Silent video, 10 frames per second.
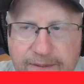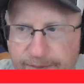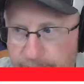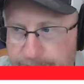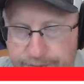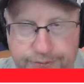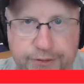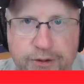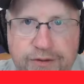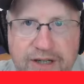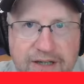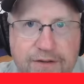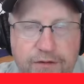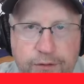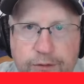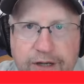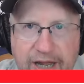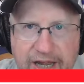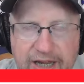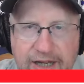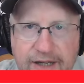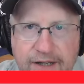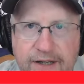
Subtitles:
They're proving it today